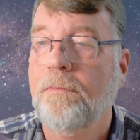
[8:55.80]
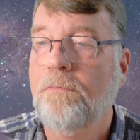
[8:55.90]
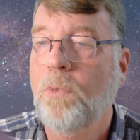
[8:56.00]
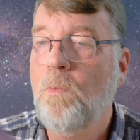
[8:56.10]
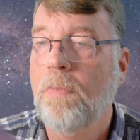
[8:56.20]

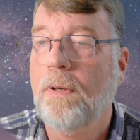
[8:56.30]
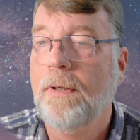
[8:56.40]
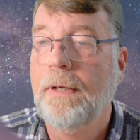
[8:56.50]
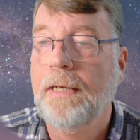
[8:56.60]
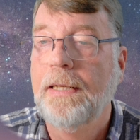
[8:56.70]
Boom.
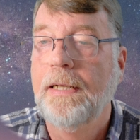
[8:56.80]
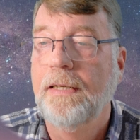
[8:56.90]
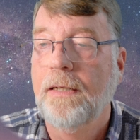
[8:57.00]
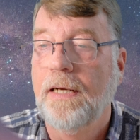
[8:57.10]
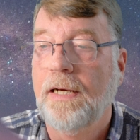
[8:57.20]

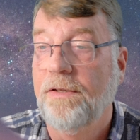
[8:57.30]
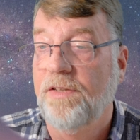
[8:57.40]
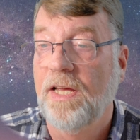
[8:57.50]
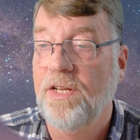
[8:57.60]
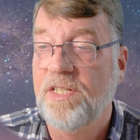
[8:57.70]

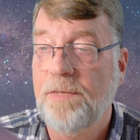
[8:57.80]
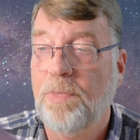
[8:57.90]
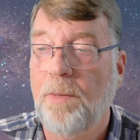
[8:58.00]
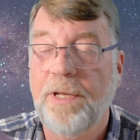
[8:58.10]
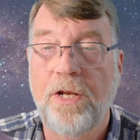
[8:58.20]
So you see,
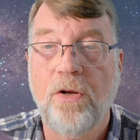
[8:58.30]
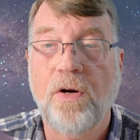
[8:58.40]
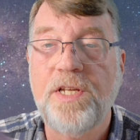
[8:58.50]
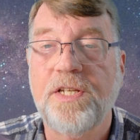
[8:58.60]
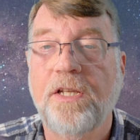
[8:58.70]
put a bit of
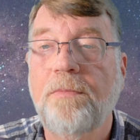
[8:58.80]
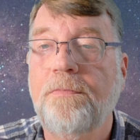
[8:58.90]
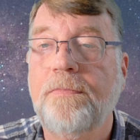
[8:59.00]
noise in them,